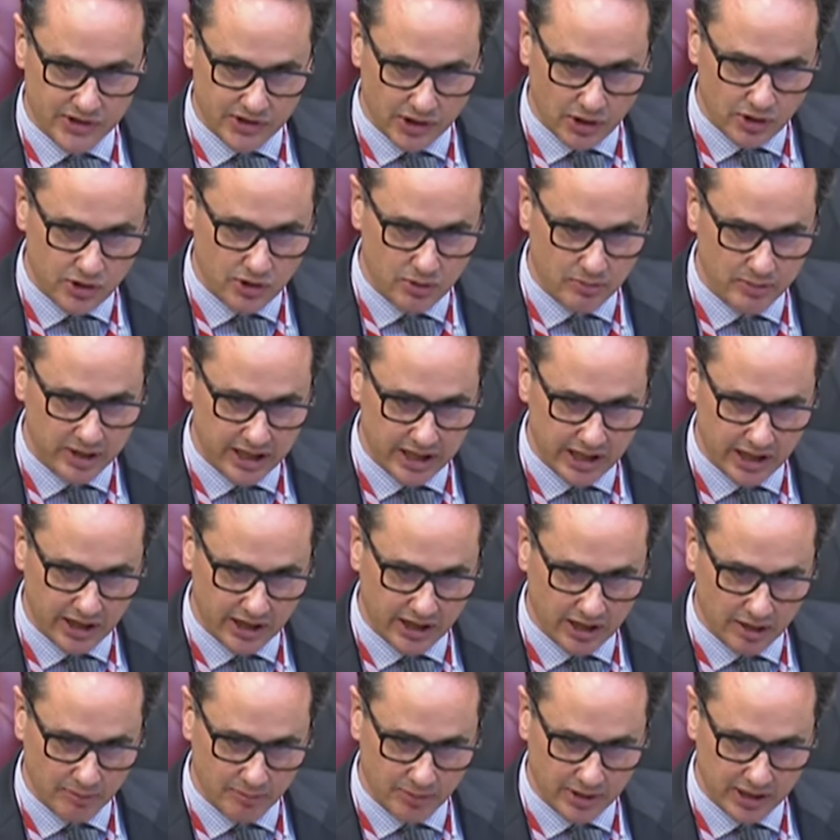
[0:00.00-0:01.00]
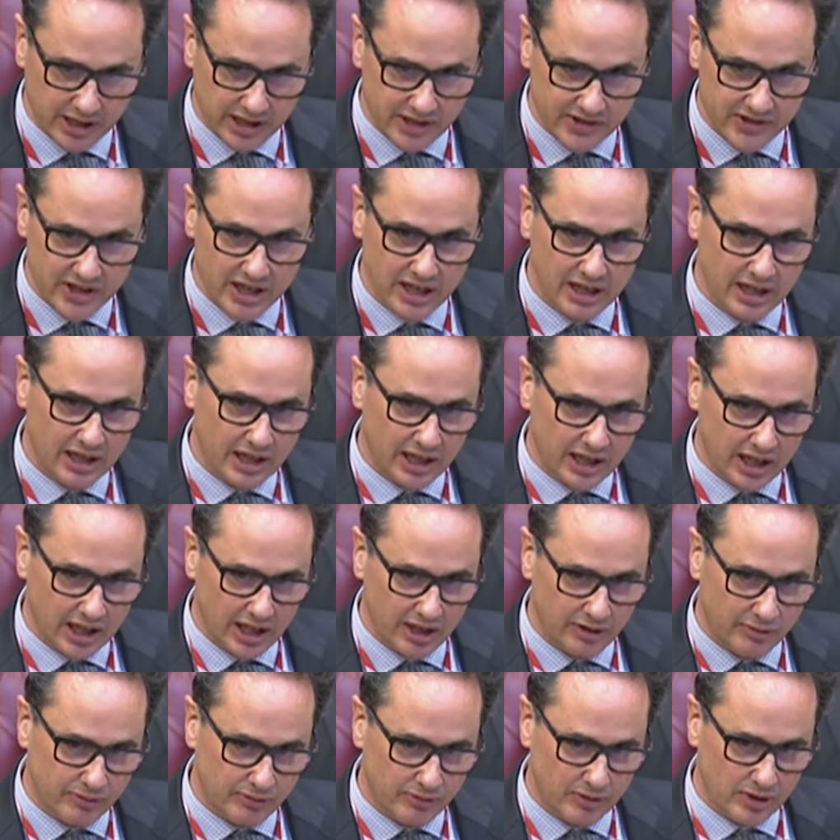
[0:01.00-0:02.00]
the social media companies
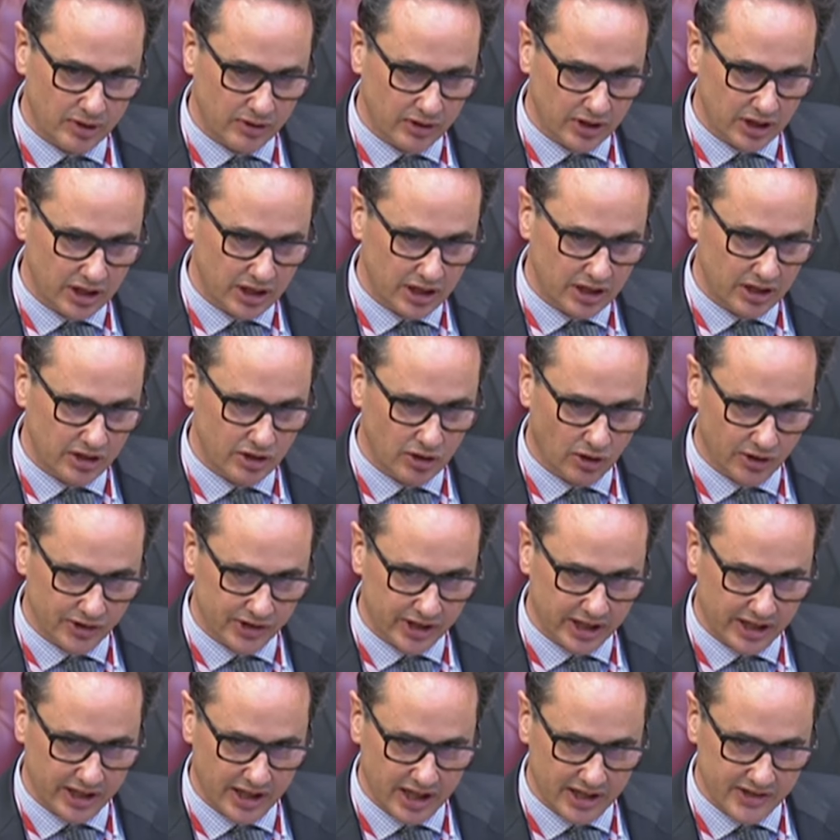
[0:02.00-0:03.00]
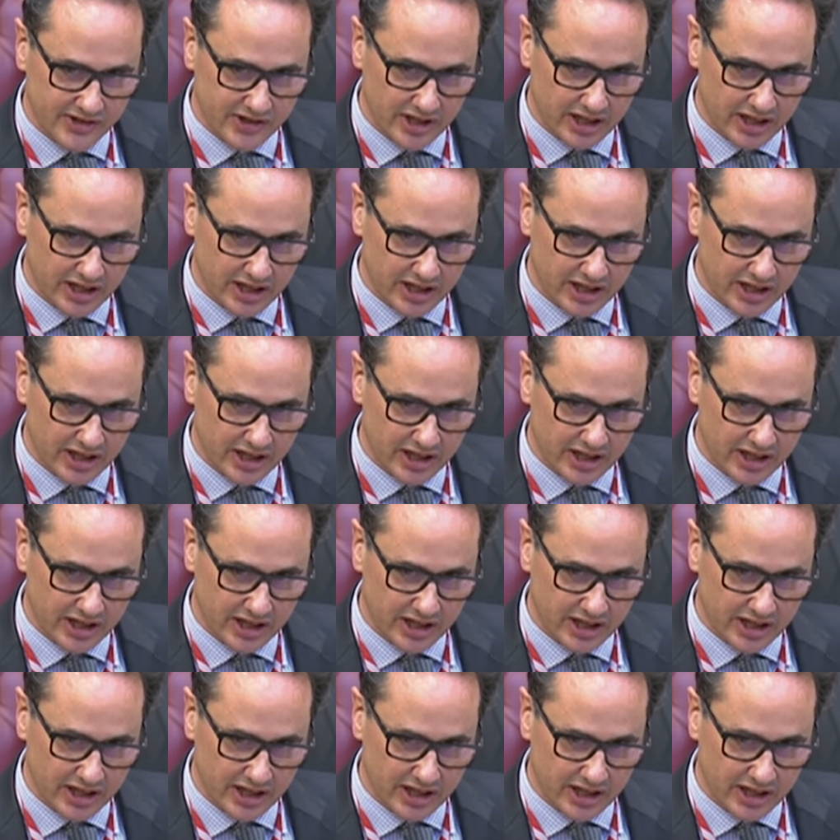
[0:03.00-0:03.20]
if the content they're